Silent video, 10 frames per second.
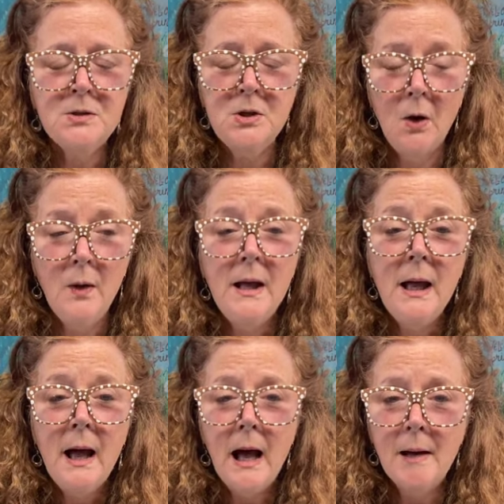So
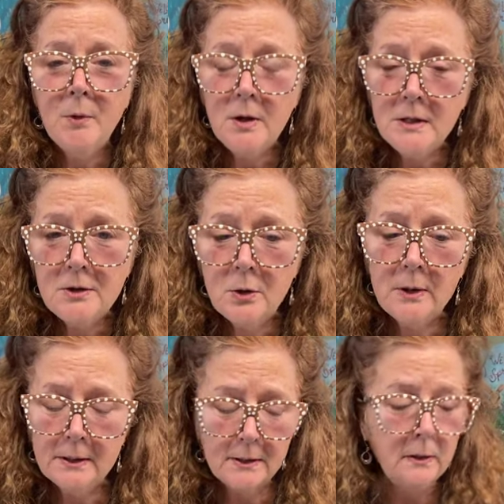I'm going to
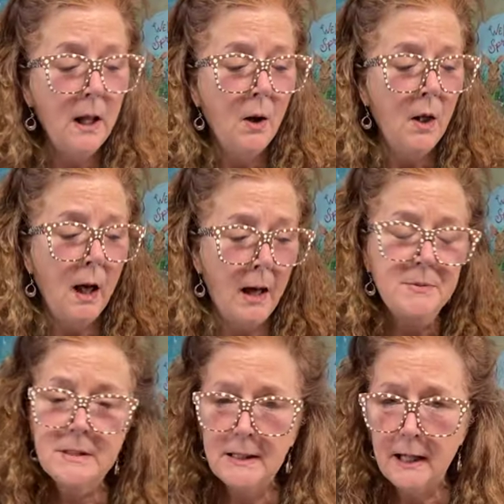do a little
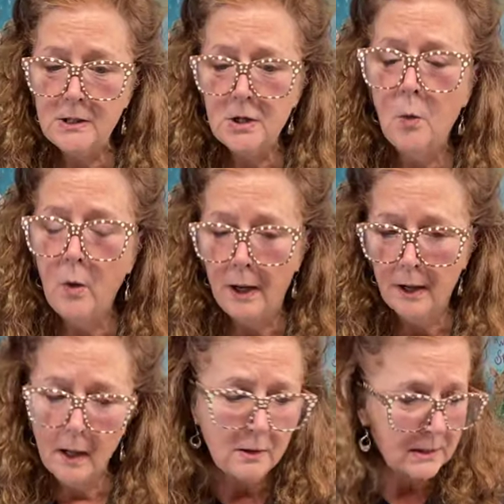sketch, a
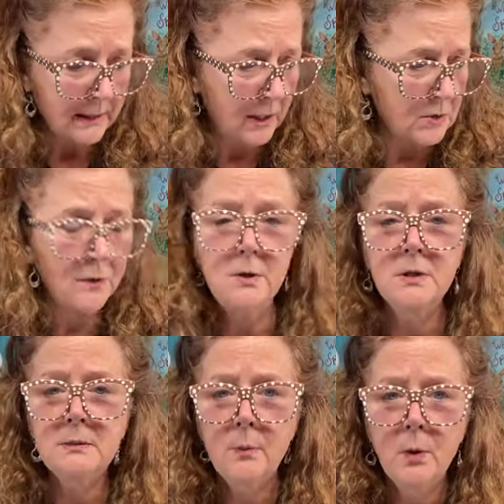watercolor sketch for you
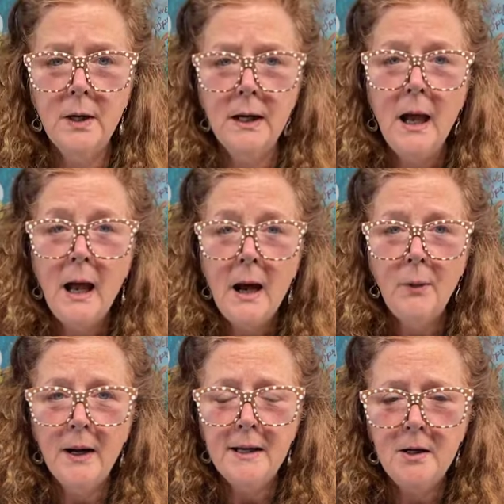this morning.
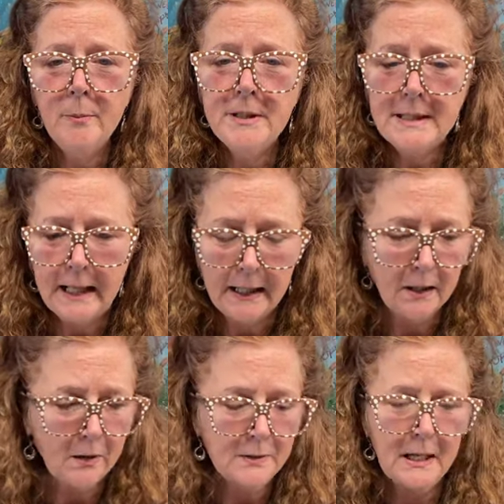When I hear
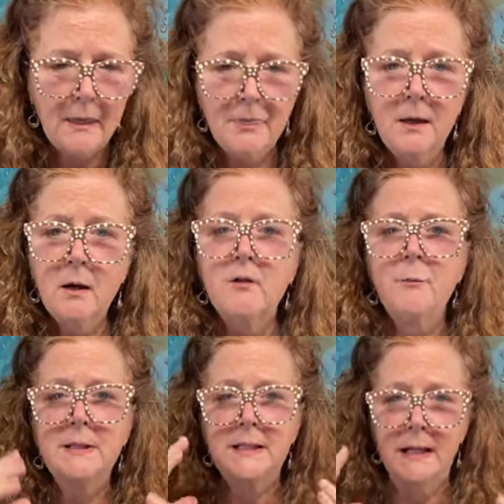botanicals, I think
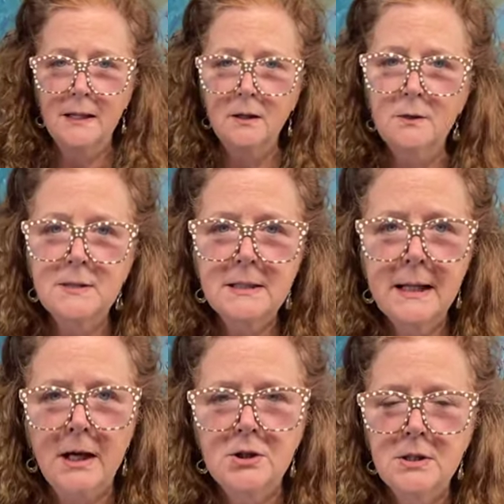of botanical
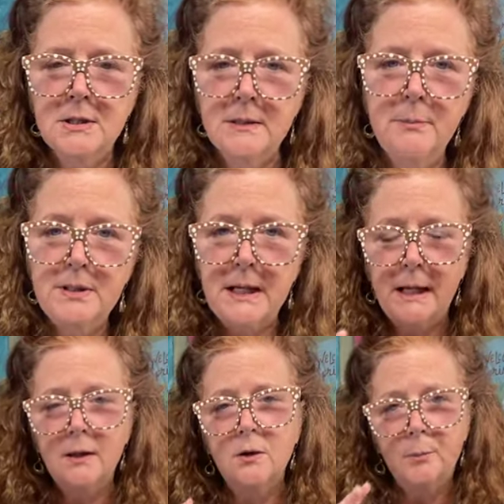sketches and
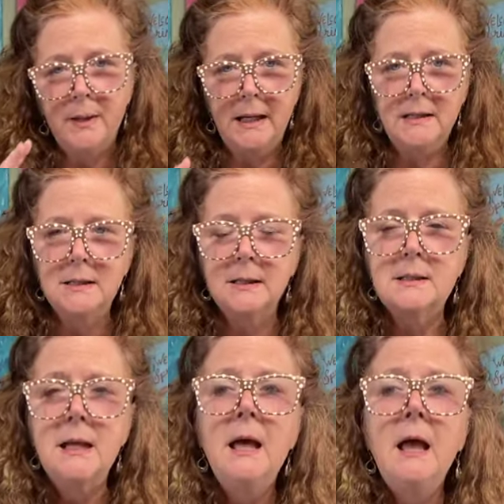botanical
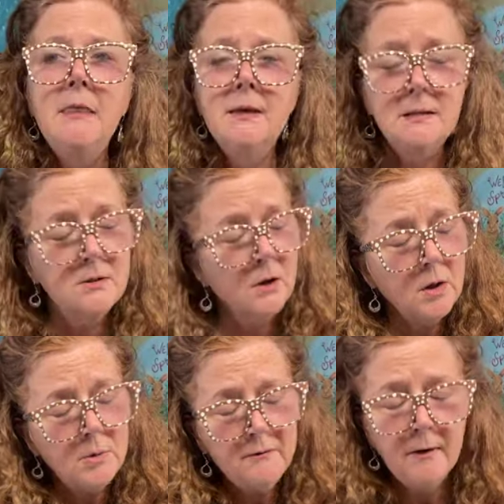paintings. This is
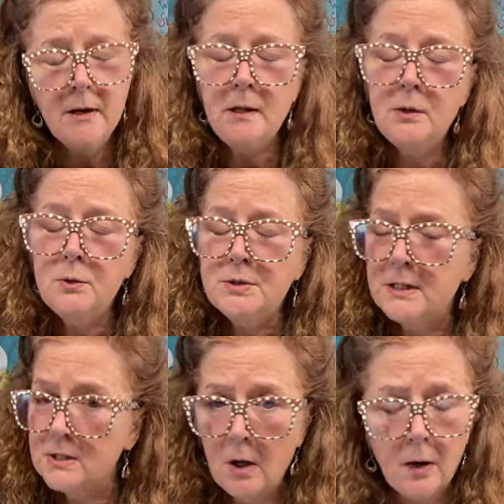going to be very
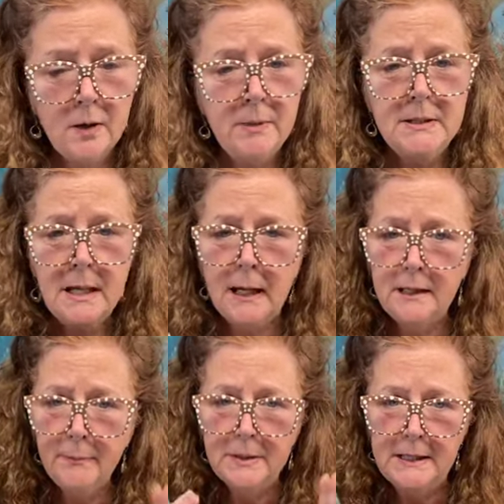loose. It's not going to be
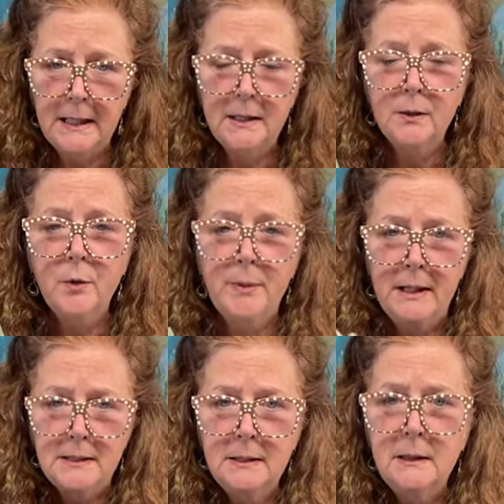tight botanical
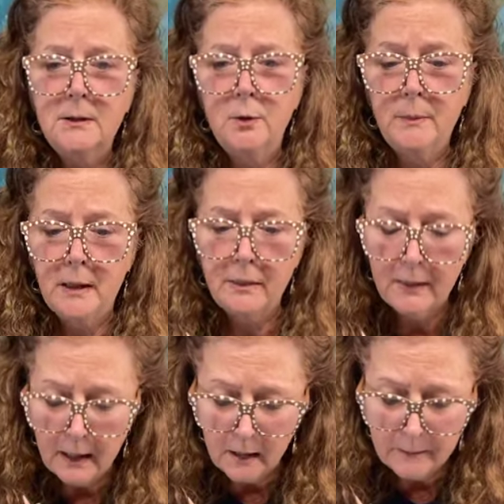painting like you might
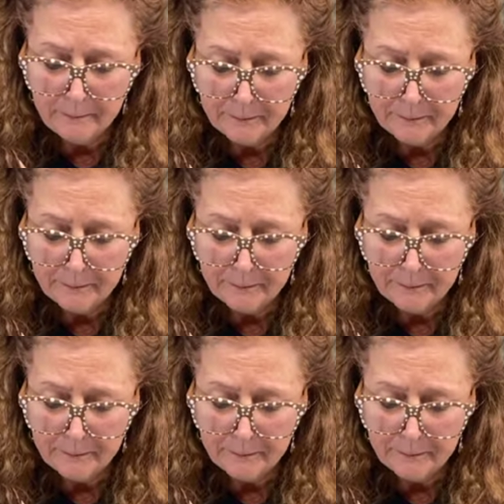think.